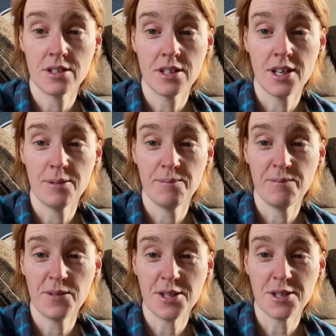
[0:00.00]

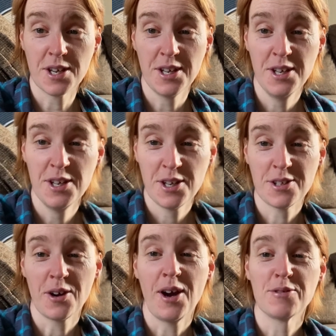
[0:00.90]
You
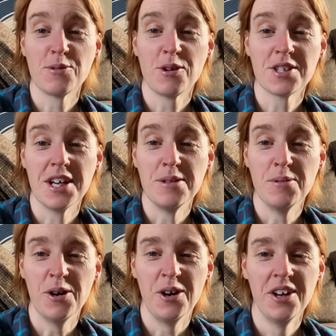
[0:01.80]
don't have to watch it
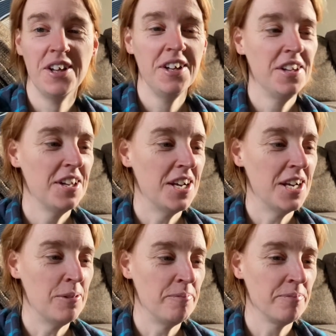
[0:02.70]
anymore. I
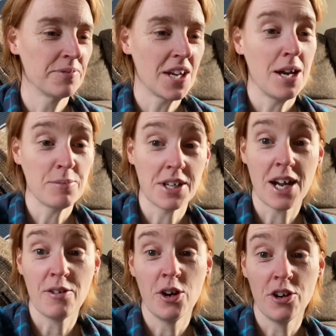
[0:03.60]
am going to
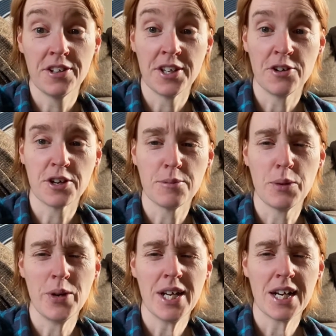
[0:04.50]
carry on. They're not going to be
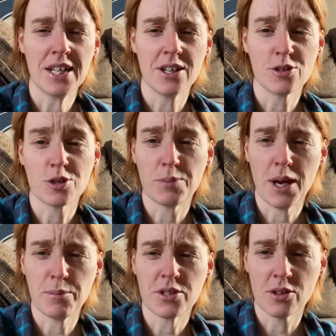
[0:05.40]
weekly. They'll just be
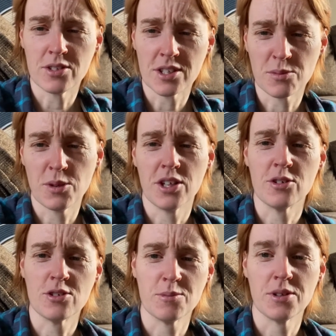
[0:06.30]
episodes as and when I do
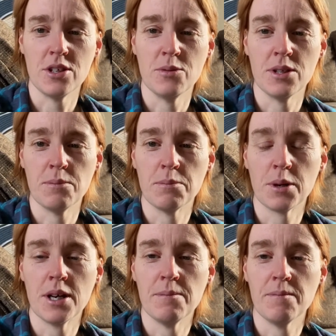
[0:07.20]
something new with him.
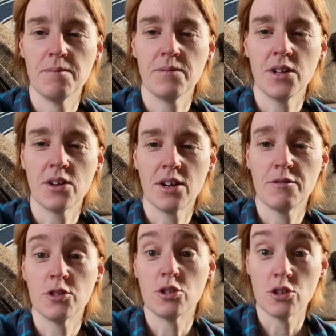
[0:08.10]
But you know,
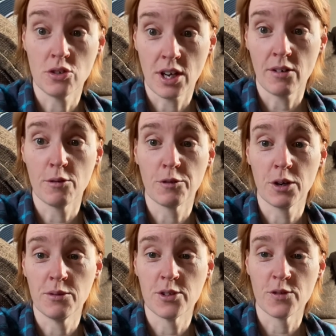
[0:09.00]
do carry on
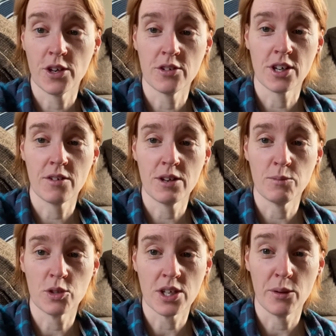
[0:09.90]
following this video diary, and we'll
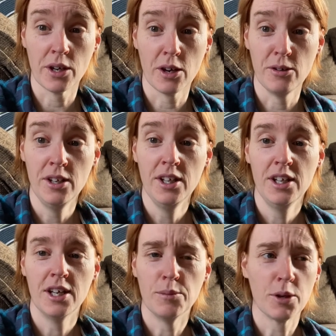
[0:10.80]
see how we go.
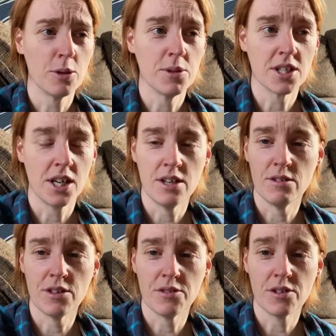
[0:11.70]
I could be sat here
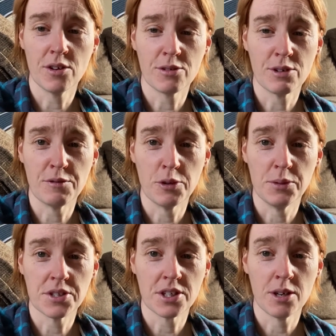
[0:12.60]
in, you know, 3 or 4
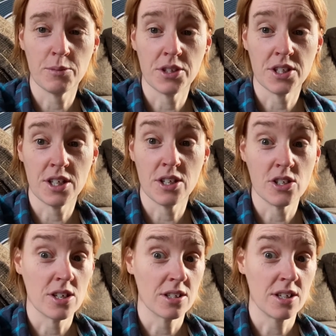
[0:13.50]
months' time with the
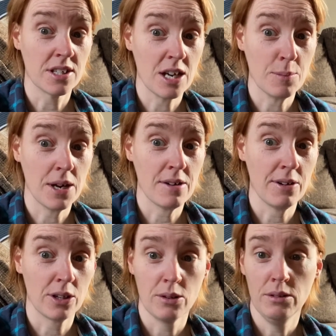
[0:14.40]
teenagers like tearing my hair out,
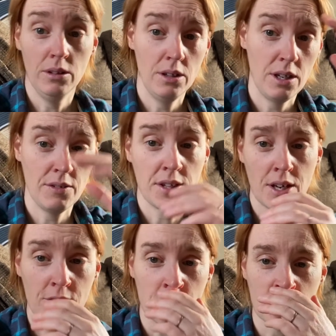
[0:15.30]
going, "Oh, everything
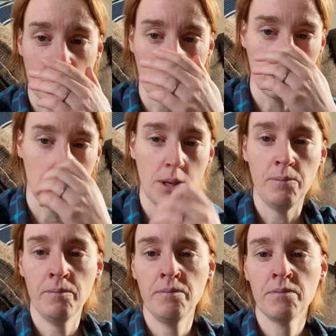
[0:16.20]
I've done's wrong." But
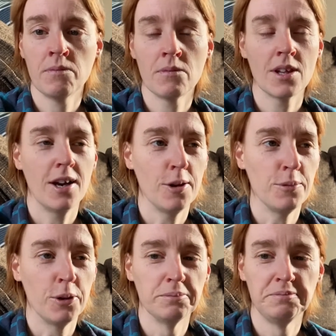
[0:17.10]
I hope
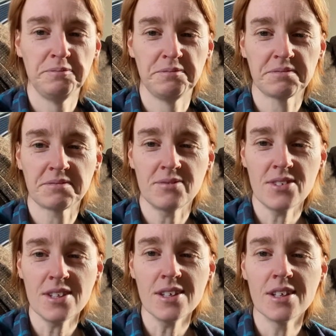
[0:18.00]
not.
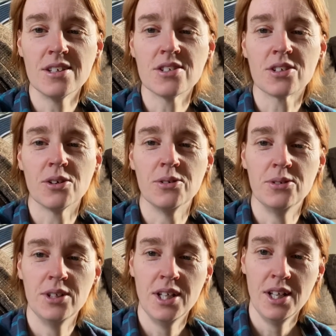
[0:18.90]
So,
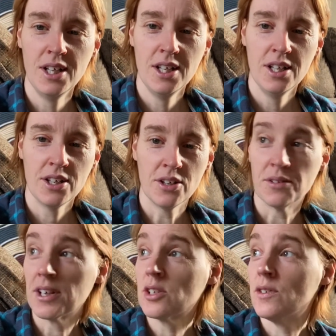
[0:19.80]
you know,
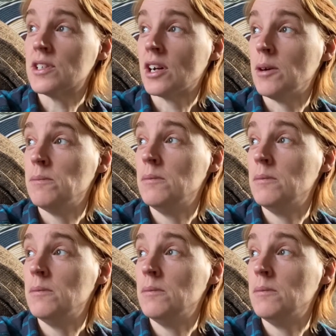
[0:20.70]
thanks for your time.